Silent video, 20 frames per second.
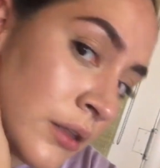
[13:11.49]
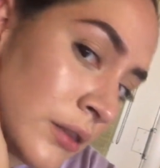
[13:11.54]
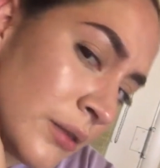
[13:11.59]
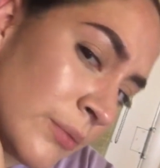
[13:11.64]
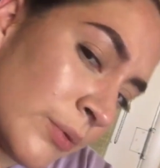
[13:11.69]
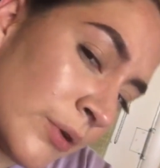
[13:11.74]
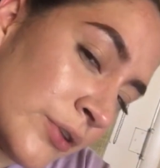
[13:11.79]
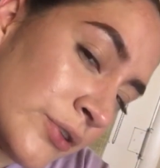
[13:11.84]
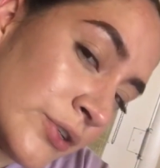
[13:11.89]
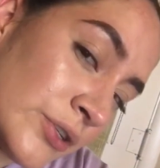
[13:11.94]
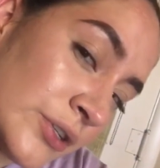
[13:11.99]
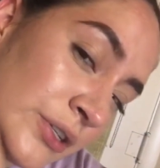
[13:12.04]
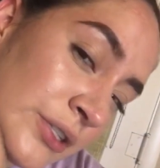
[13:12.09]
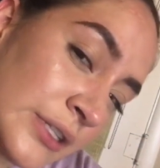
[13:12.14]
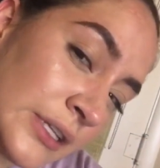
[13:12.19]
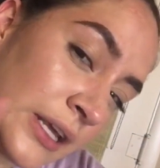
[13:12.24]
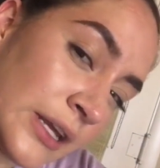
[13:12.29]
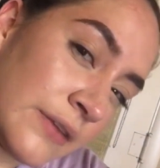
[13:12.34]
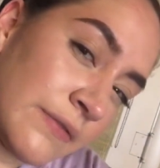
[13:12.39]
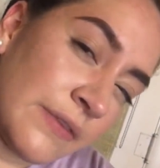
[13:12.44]
The bronzer
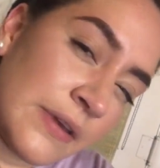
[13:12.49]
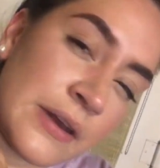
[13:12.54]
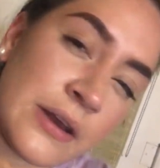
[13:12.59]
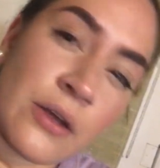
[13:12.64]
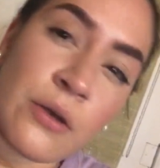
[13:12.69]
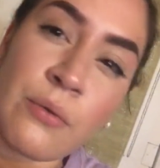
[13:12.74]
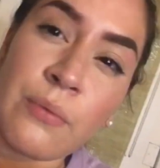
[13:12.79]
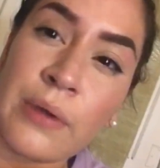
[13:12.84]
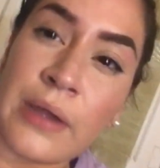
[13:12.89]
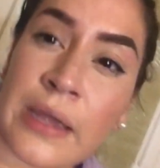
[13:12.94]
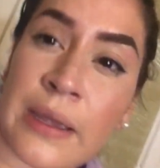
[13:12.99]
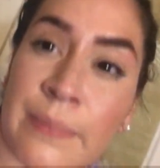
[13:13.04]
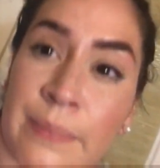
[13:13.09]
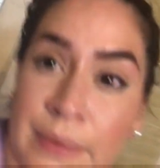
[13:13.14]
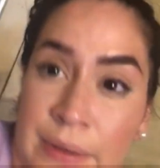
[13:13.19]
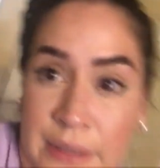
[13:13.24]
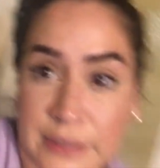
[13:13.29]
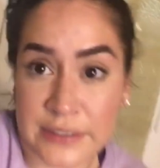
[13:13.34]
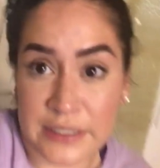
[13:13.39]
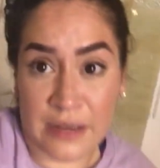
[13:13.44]
is kind of fading away,
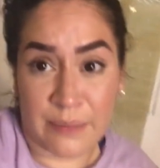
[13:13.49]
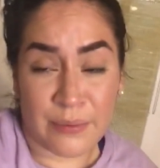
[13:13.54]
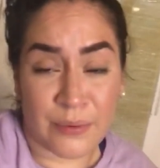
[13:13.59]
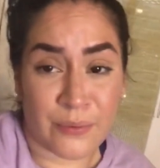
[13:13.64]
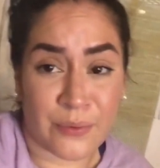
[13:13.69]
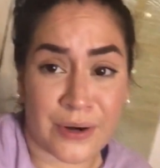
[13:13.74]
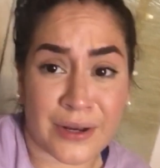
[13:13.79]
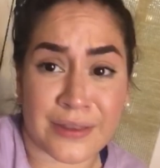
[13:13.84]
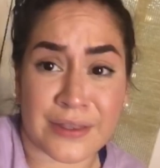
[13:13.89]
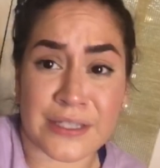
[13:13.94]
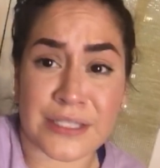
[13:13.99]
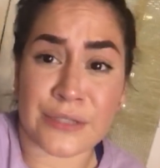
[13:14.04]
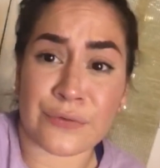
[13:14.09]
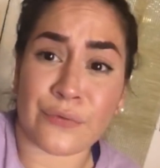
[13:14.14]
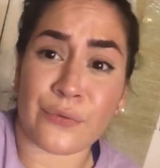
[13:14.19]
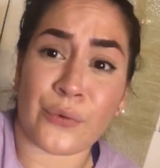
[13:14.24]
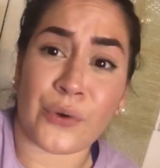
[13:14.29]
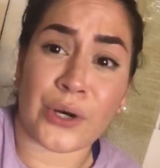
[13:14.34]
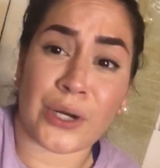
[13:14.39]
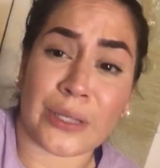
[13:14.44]
but I've been wearing this
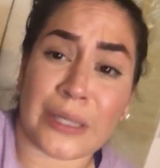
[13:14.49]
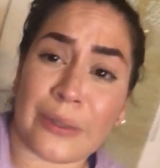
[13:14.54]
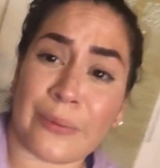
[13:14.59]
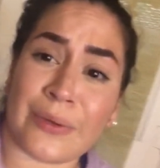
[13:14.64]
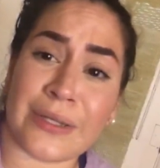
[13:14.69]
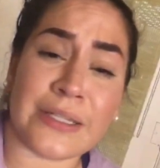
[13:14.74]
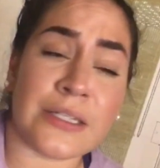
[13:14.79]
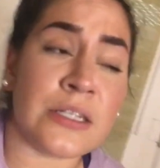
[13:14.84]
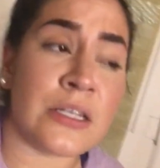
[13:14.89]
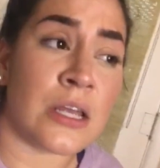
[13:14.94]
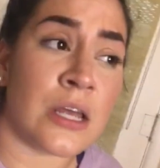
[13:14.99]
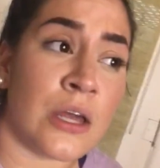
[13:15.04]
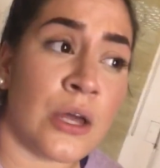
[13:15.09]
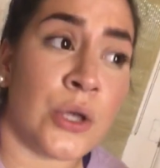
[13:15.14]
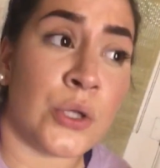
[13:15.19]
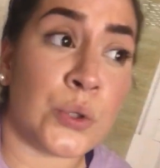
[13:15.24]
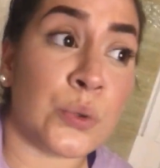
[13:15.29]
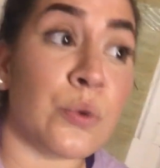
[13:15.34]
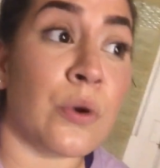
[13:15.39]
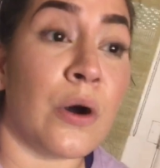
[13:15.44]
for what,
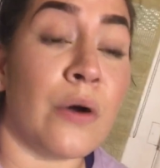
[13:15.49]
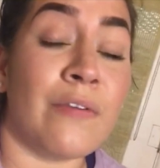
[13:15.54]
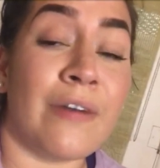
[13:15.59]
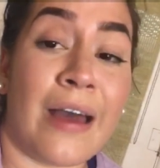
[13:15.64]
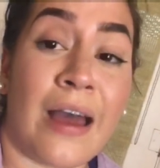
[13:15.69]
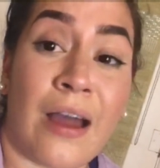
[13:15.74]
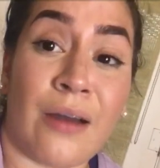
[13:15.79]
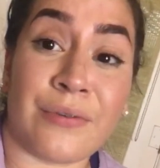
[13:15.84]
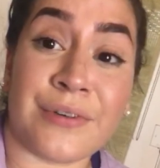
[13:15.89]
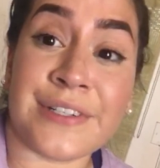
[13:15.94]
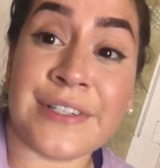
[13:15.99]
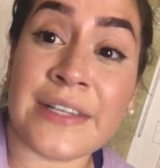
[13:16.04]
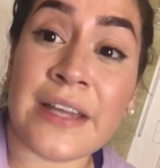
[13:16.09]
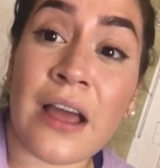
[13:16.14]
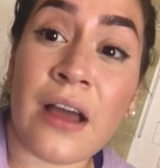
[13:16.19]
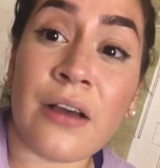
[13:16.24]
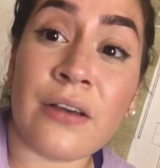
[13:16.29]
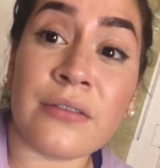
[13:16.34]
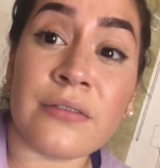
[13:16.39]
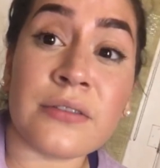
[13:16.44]
12 hours
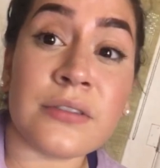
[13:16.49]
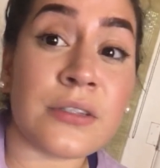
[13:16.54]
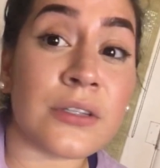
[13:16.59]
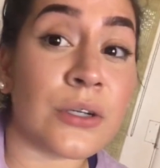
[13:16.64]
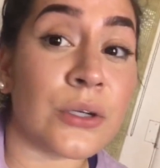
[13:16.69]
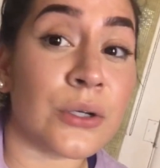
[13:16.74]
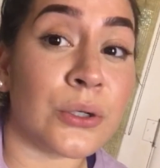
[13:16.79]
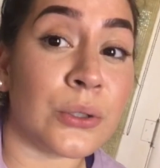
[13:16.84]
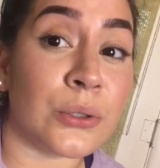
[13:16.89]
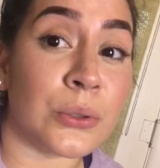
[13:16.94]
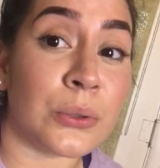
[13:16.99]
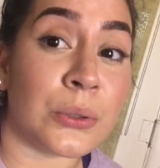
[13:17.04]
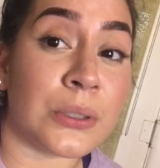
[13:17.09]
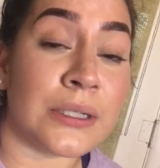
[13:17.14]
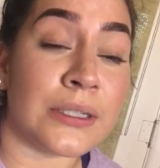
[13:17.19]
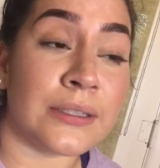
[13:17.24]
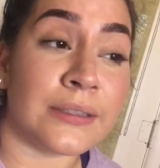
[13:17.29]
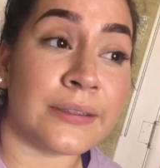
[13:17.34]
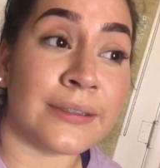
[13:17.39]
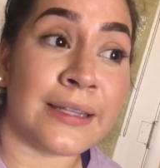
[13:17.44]
now, so
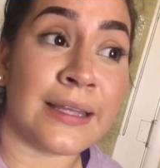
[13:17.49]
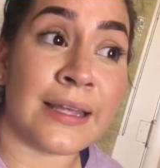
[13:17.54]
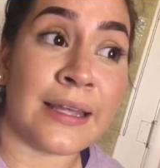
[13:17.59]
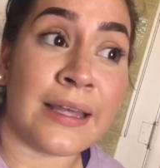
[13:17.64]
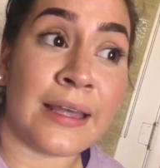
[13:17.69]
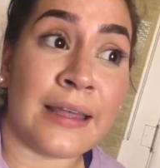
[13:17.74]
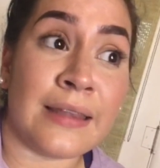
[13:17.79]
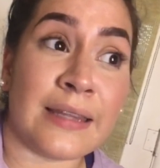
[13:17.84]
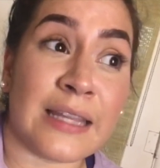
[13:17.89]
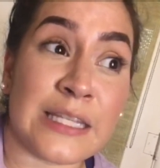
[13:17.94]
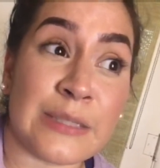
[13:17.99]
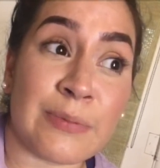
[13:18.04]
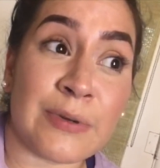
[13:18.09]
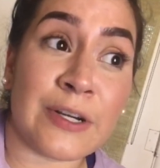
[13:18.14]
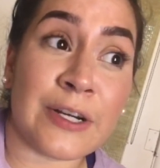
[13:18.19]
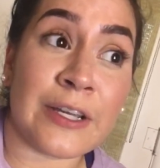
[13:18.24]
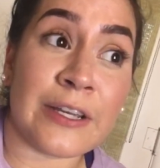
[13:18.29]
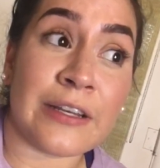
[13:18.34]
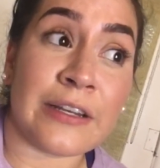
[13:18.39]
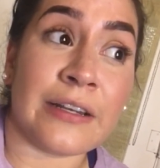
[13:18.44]
that's
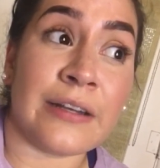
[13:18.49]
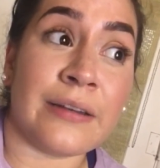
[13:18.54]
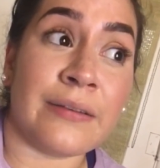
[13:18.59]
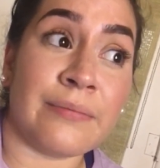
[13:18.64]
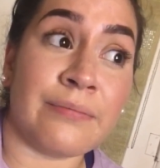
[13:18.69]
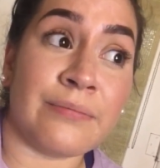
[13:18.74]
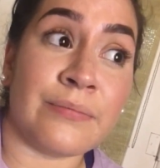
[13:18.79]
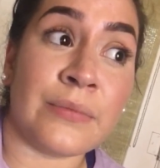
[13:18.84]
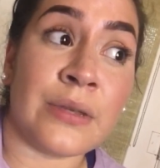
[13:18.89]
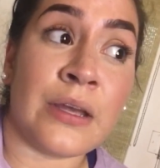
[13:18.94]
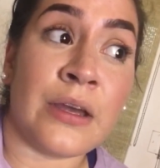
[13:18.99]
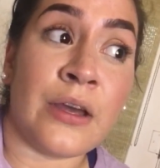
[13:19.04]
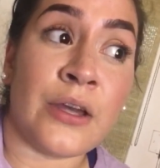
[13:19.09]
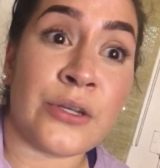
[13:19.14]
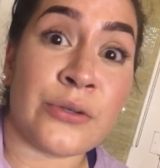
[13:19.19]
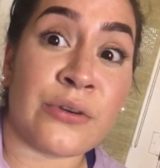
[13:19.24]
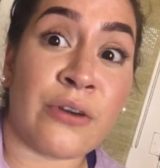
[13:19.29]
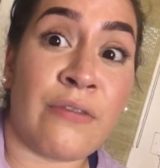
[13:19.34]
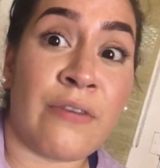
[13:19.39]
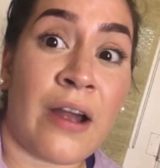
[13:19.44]
pretty good.
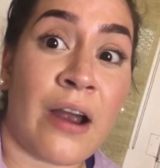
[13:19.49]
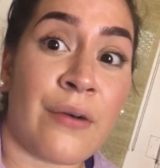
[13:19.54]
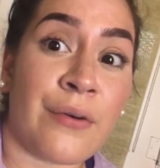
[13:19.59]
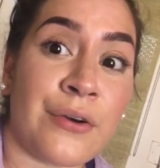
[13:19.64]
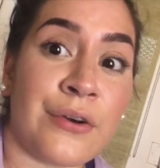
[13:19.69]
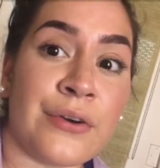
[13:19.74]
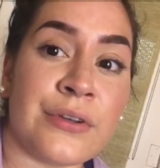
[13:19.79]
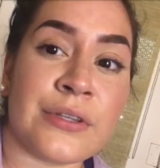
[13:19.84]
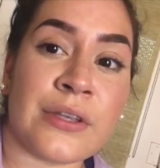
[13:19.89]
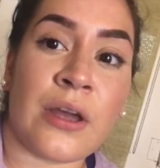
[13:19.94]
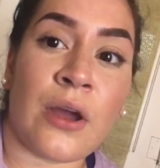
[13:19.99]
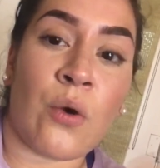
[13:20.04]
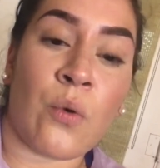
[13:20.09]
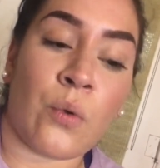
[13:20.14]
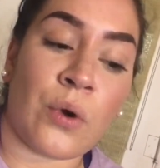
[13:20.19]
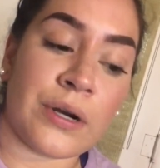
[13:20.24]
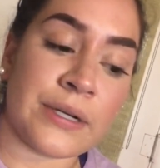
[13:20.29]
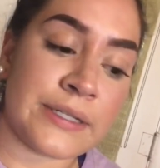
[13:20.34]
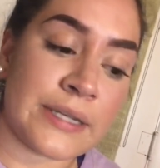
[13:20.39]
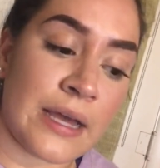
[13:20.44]
12 hours,
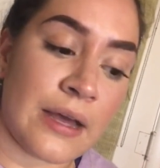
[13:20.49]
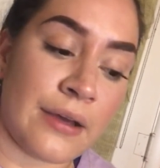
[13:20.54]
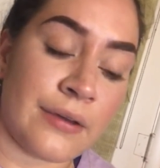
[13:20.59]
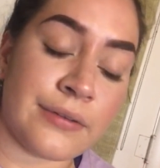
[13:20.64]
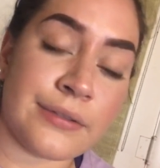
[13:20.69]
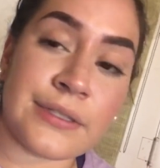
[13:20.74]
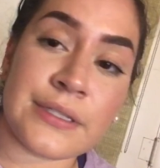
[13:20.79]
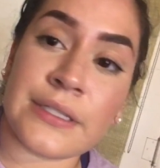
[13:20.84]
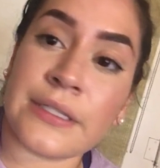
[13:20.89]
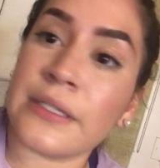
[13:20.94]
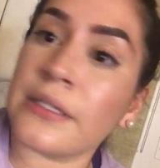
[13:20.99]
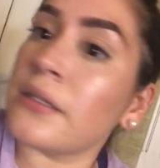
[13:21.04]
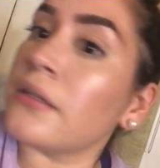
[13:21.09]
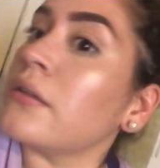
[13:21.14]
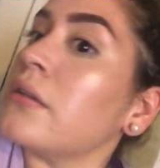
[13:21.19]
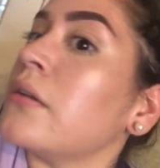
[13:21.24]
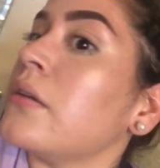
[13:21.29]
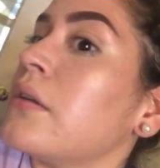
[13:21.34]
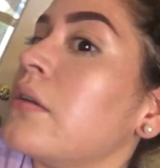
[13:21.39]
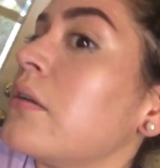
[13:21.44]
worked out.
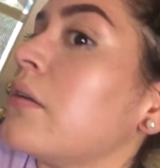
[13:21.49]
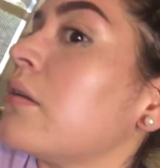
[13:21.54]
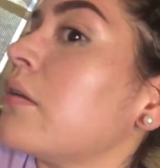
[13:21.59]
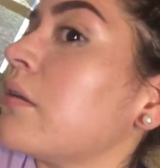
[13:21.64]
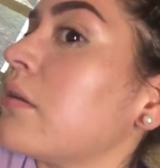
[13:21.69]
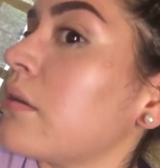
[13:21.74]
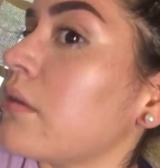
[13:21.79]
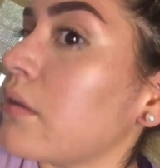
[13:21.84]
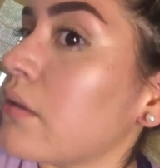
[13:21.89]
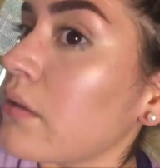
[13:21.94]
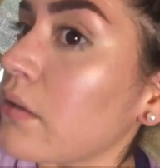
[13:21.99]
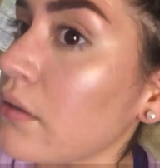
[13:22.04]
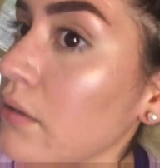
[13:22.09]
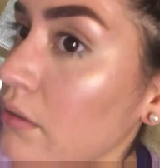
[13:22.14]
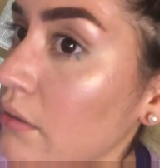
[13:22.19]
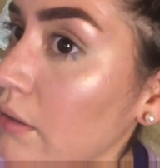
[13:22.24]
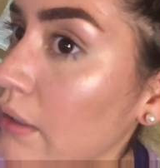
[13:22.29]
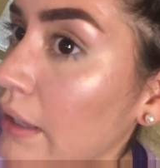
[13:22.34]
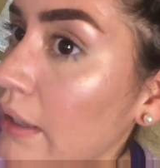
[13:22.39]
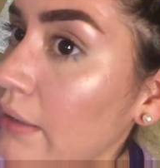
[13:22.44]

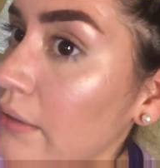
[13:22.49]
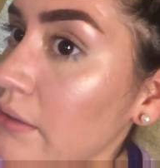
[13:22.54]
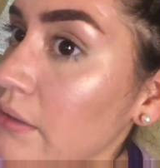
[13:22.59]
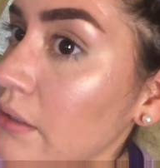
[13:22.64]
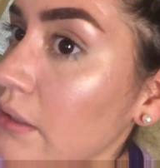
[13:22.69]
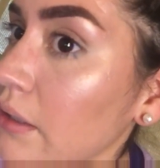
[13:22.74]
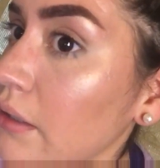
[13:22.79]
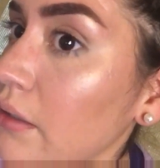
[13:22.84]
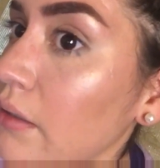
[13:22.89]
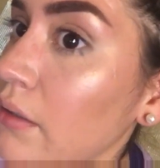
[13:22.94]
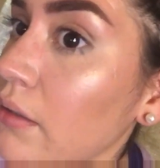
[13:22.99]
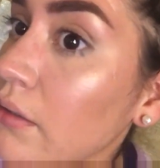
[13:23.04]
Yeah, it's good.